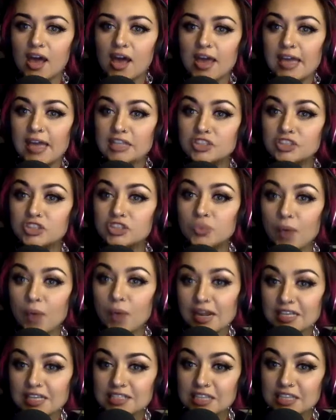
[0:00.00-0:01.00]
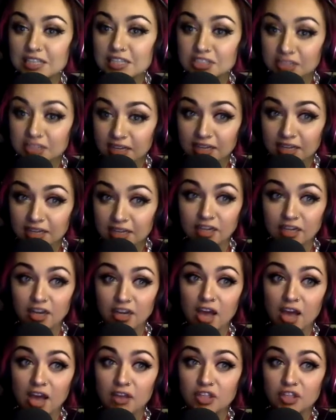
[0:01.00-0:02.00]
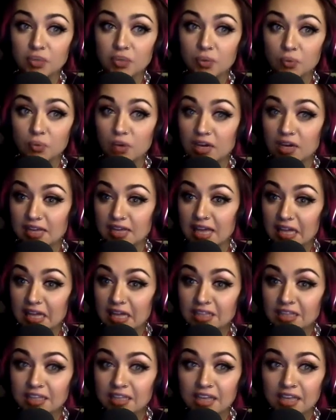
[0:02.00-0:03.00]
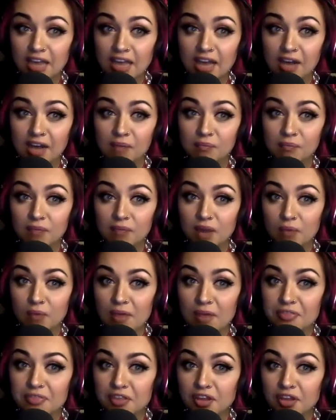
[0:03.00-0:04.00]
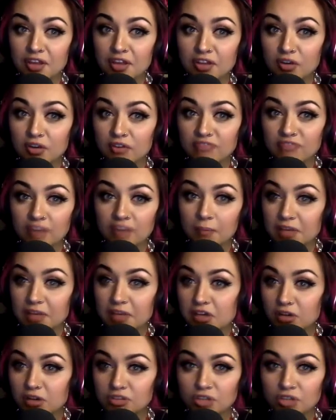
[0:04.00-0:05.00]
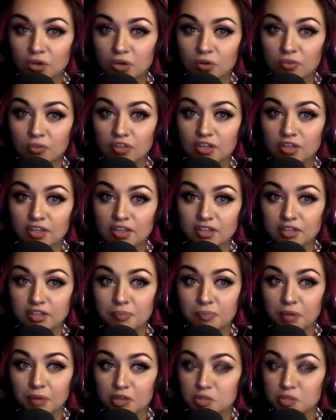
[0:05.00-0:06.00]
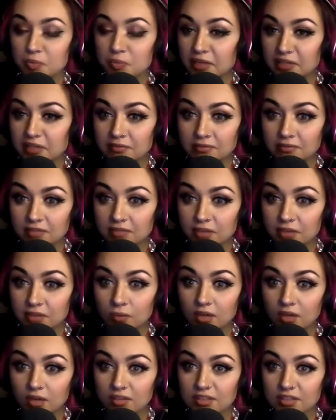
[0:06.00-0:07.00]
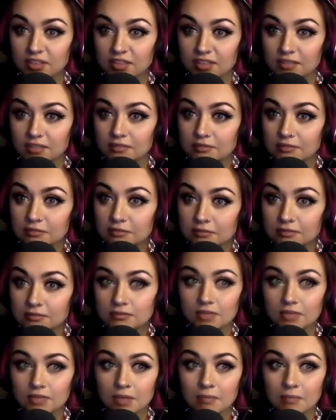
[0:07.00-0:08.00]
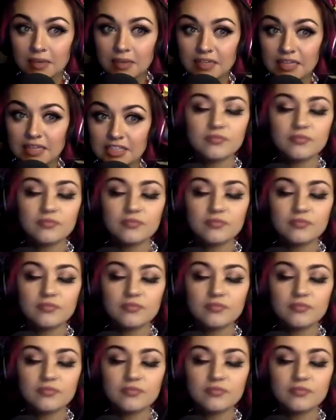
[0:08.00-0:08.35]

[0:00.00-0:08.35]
in 2016, you were really ill. I read that your family got told that you possibly weren't going to make it.